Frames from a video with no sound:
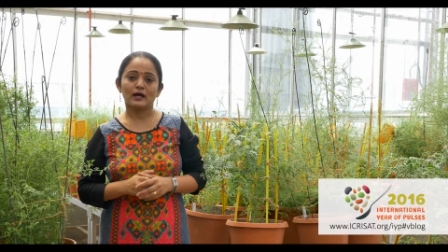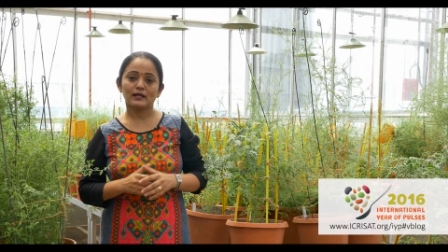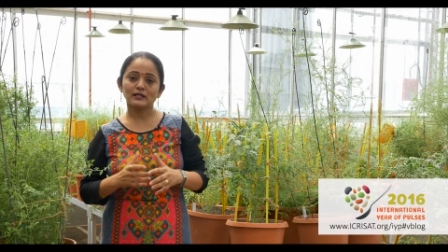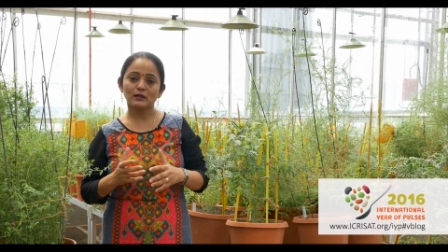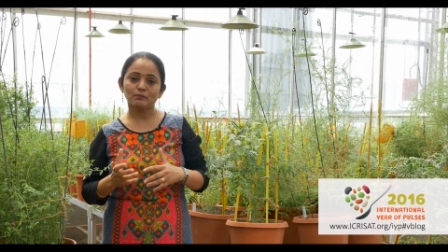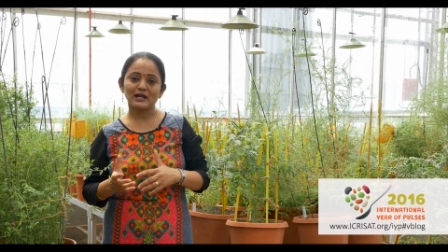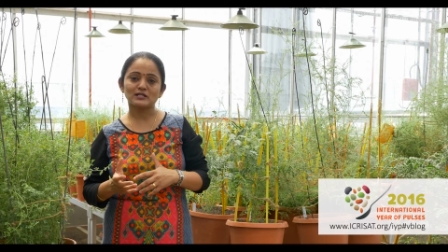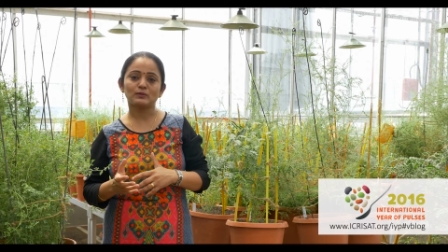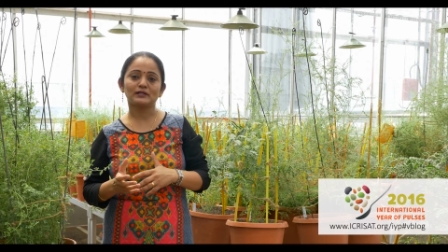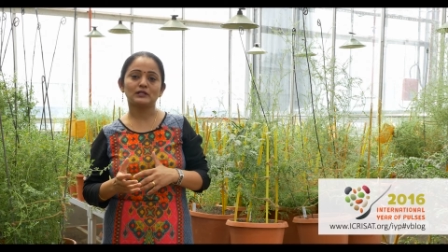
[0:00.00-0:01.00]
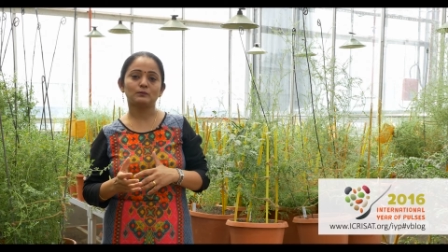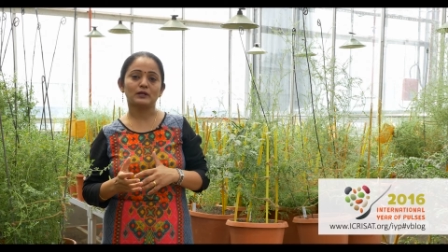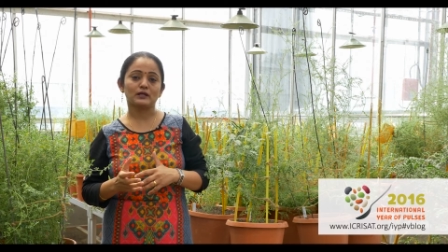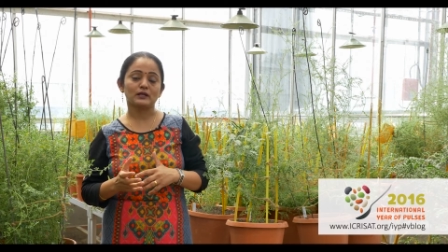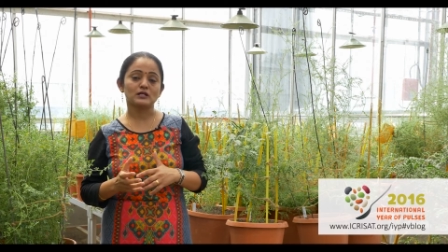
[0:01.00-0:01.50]
incompatibility
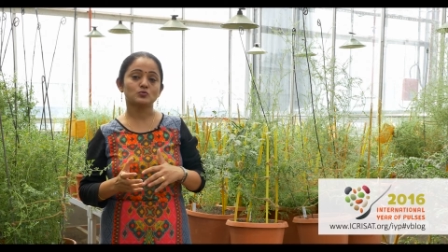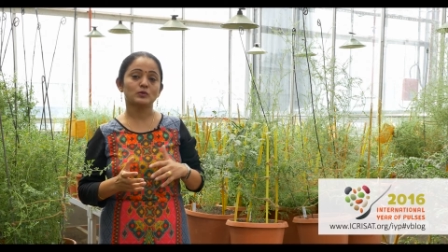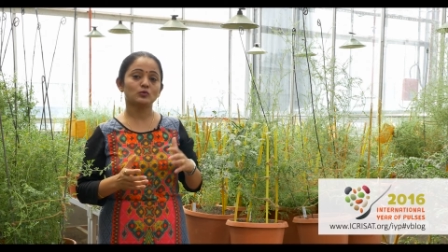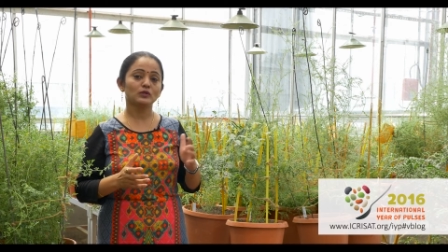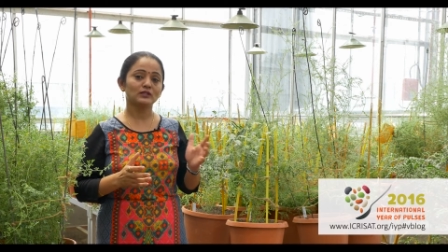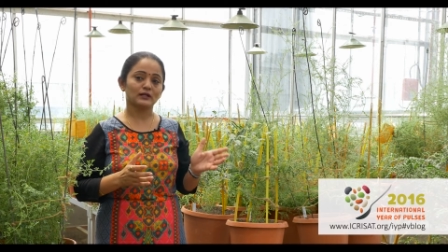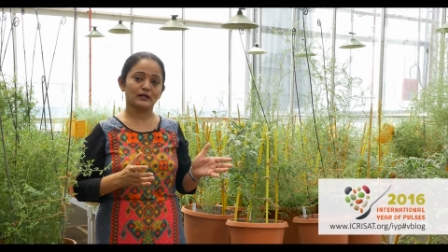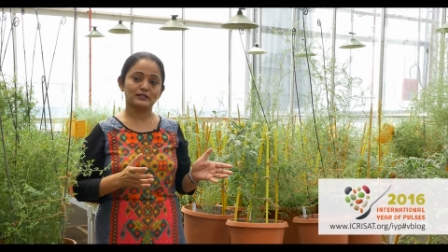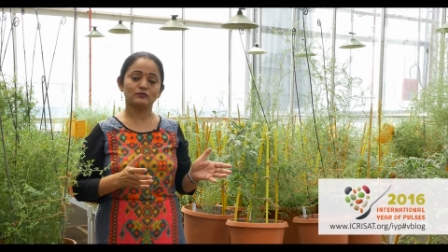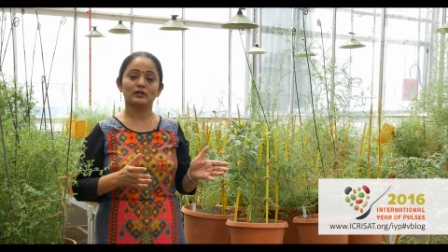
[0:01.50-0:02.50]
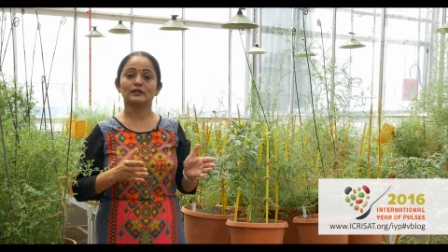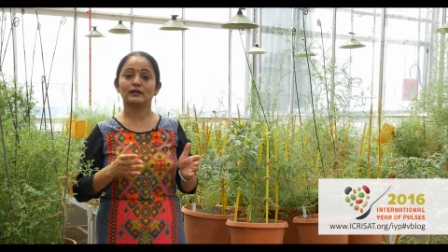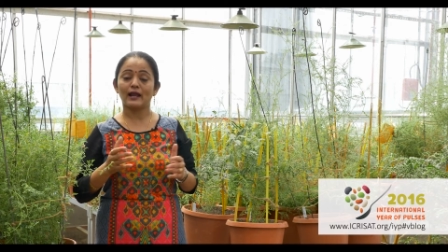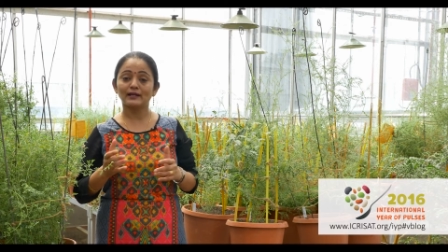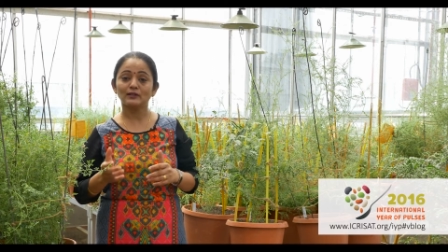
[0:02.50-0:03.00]
barriers between the cultivated
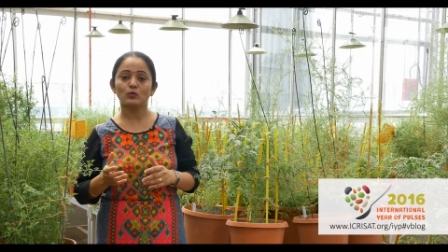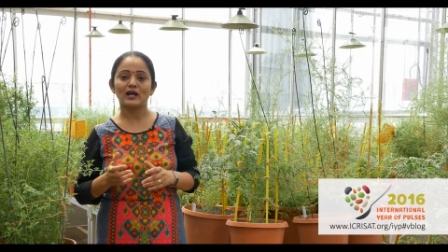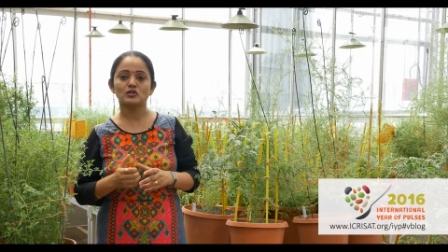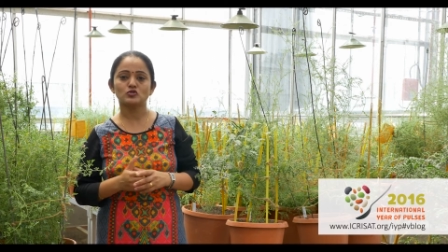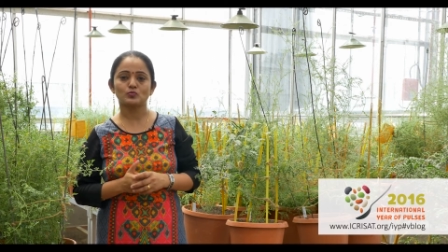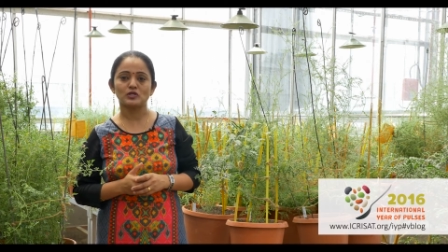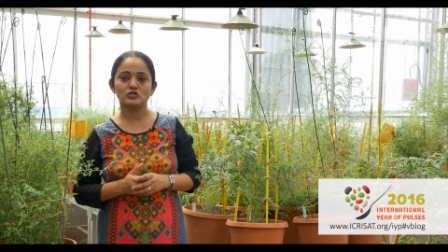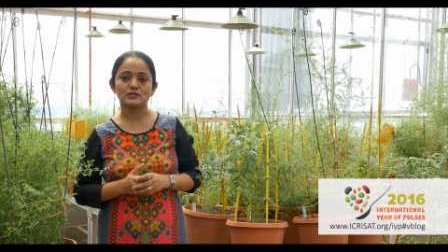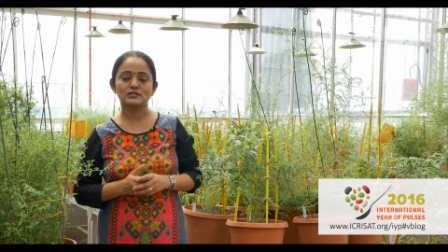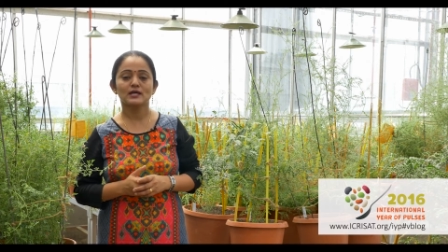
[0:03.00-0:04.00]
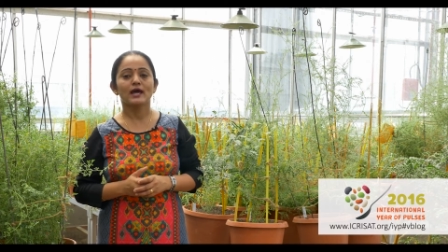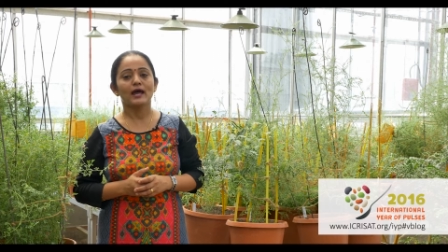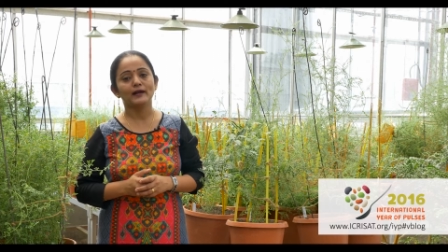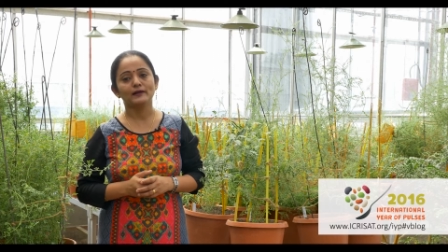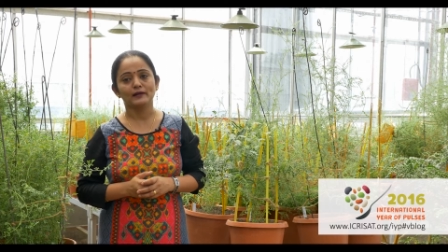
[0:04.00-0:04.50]
and the wild species,
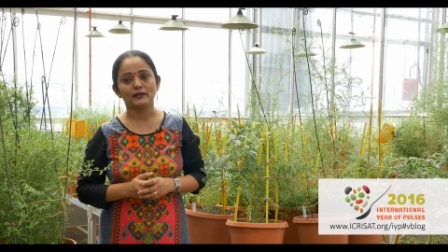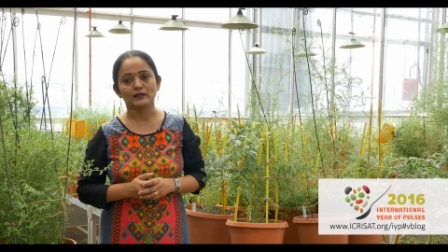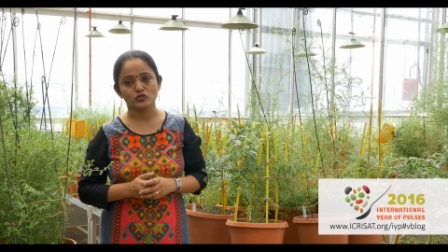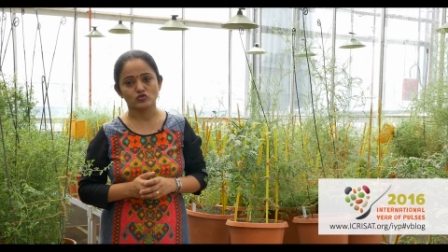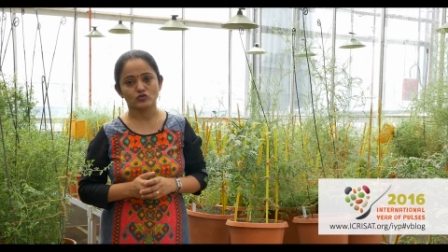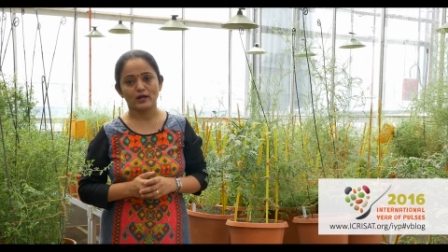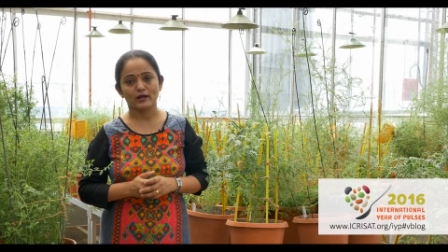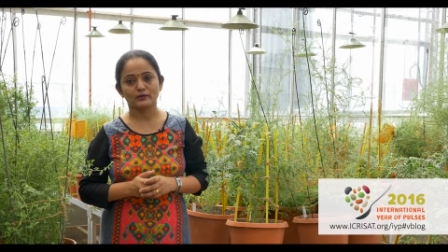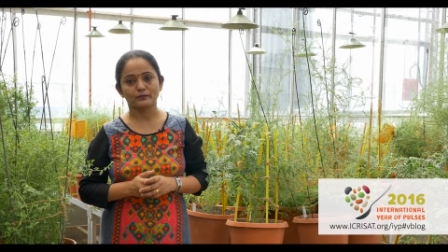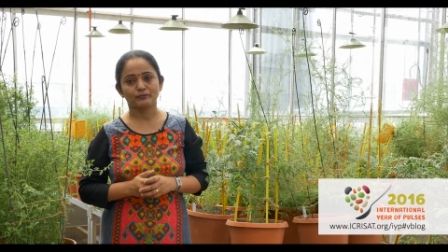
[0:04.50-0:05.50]
and linkage track.